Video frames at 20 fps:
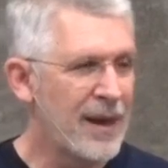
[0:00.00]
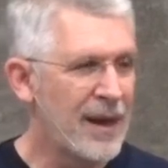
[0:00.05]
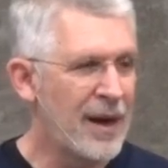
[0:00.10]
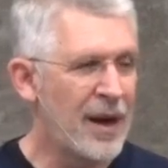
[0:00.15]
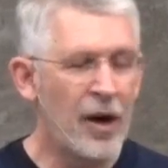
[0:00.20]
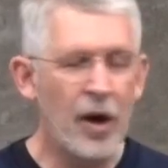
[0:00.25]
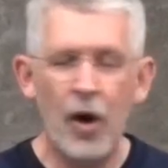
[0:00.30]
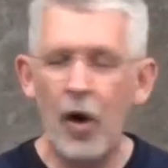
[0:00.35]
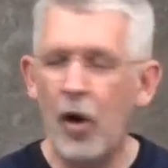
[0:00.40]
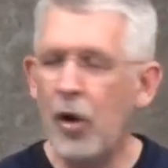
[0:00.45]

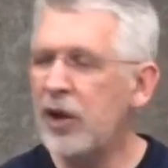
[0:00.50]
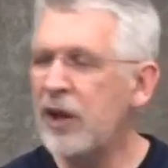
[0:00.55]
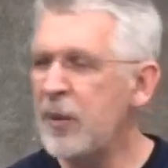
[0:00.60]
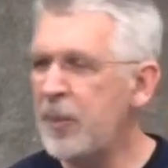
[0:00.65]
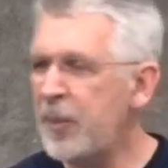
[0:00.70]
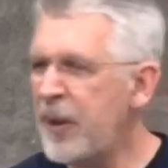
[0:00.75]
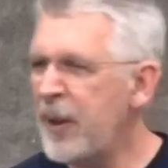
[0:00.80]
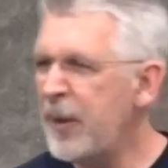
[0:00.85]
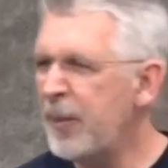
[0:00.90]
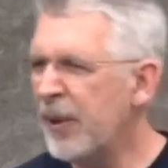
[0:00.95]
A holy
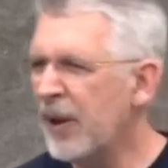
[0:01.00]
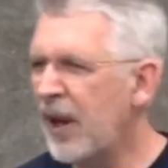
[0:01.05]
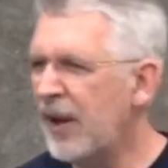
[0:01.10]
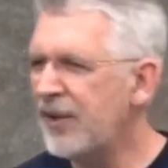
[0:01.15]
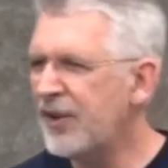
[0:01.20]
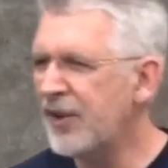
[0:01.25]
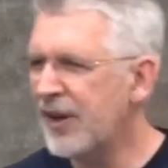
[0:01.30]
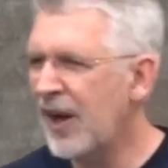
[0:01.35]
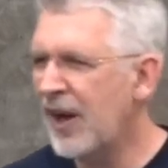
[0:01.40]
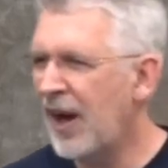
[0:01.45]
people
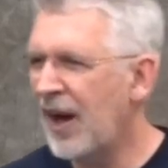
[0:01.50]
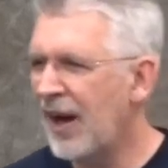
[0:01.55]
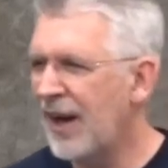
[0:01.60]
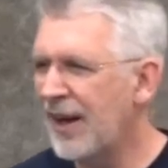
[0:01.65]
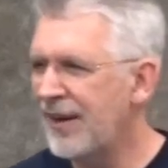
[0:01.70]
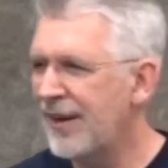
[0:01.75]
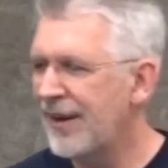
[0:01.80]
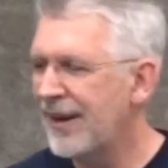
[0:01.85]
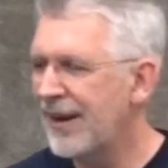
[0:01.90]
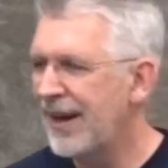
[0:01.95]
unto
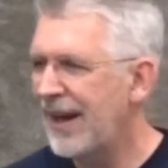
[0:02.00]
God.